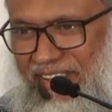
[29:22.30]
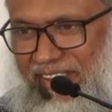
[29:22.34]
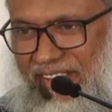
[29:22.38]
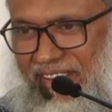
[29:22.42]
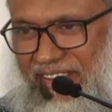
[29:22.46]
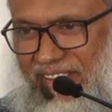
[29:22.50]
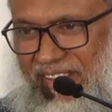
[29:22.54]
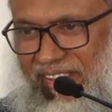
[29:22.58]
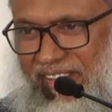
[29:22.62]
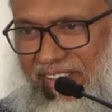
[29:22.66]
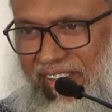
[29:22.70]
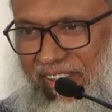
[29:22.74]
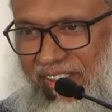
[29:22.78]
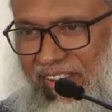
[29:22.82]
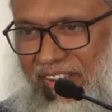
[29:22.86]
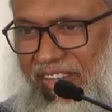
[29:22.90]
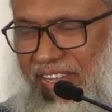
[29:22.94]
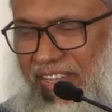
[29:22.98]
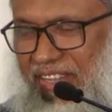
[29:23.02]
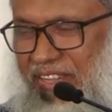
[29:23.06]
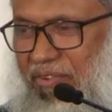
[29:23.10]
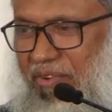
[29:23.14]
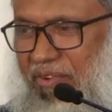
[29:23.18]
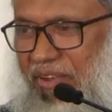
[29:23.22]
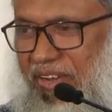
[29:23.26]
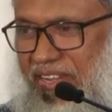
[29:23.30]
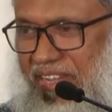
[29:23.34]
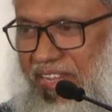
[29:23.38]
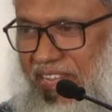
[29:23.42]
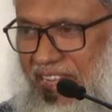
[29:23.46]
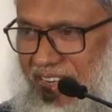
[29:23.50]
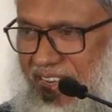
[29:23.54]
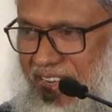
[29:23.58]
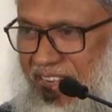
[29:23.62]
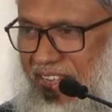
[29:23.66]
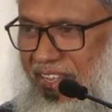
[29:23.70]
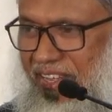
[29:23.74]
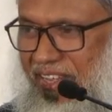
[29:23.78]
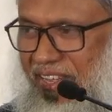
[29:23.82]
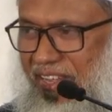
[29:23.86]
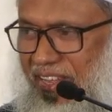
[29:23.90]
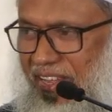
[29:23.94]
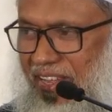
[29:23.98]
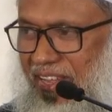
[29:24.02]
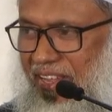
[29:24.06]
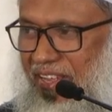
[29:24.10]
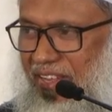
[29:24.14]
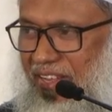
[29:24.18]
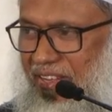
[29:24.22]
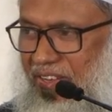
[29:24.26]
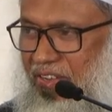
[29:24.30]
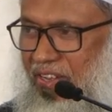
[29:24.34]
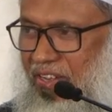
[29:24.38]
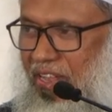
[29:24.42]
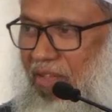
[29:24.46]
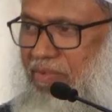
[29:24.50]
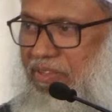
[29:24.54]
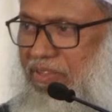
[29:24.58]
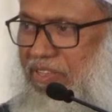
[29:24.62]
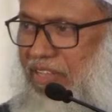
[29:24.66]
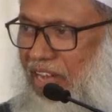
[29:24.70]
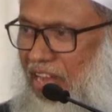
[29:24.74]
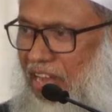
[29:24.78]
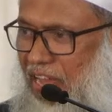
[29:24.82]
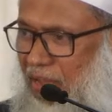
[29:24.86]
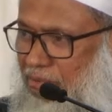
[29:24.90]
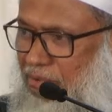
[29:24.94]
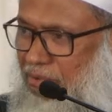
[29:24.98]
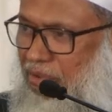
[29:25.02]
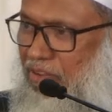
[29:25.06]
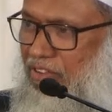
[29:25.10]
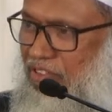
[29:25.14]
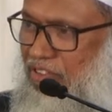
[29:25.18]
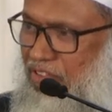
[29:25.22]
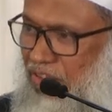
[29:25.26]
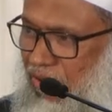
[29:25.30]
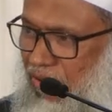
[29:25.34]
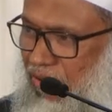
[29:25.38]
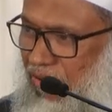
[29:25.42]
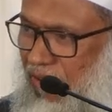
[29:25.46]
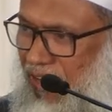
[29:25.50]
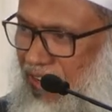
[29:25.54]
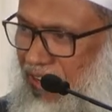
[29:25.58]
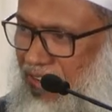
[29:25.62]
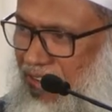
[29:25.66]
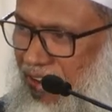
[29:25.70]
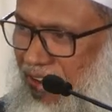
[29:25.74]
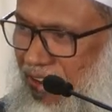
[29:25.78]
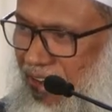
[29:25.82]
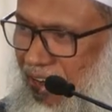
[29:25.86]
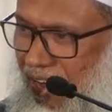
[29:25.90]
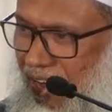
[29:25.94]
So you are getting to give salam to Rasulullah sallallahu